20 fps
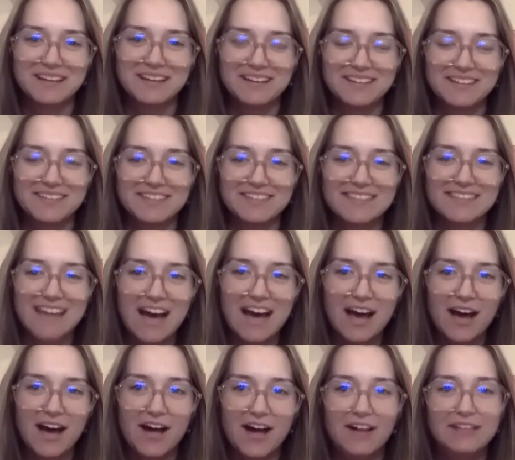So, with that,
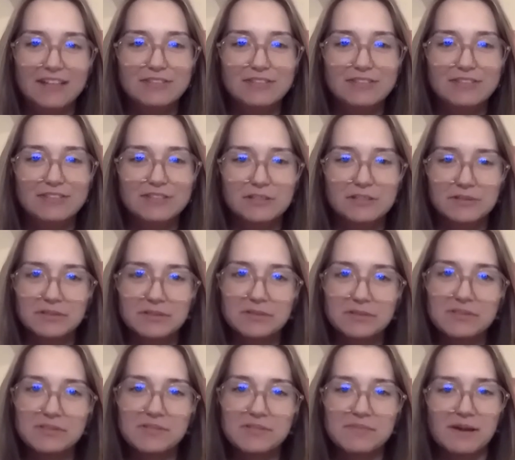I'll introduce you
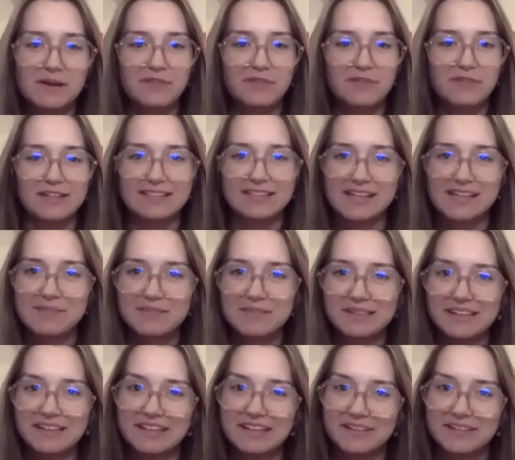to my friend
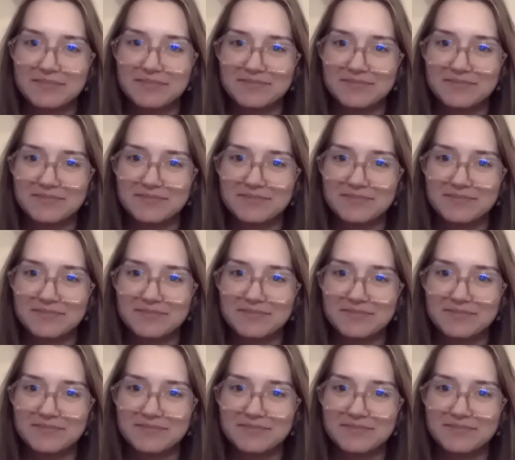Emily.